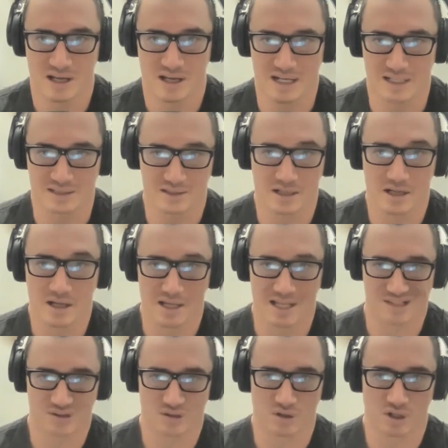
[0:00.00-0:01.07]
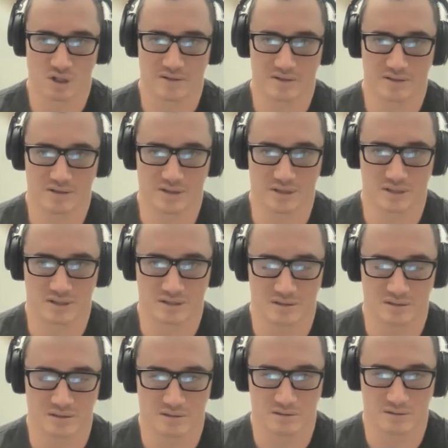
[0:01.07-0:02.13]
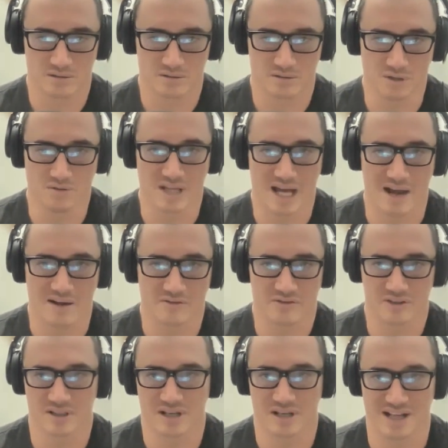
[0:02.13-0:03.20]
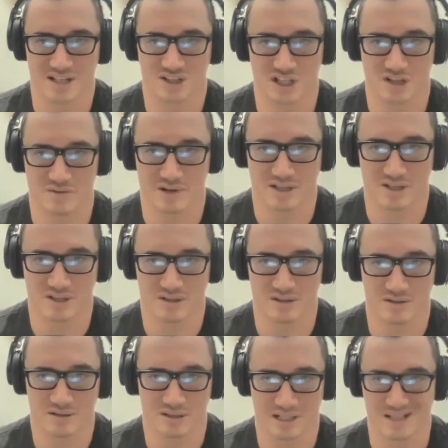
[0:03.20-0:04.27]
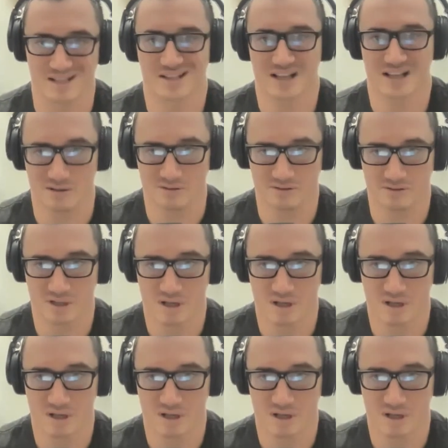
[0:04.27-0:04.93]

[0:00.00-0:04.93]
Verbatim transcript: and it's not going to just do that for the next generation itself.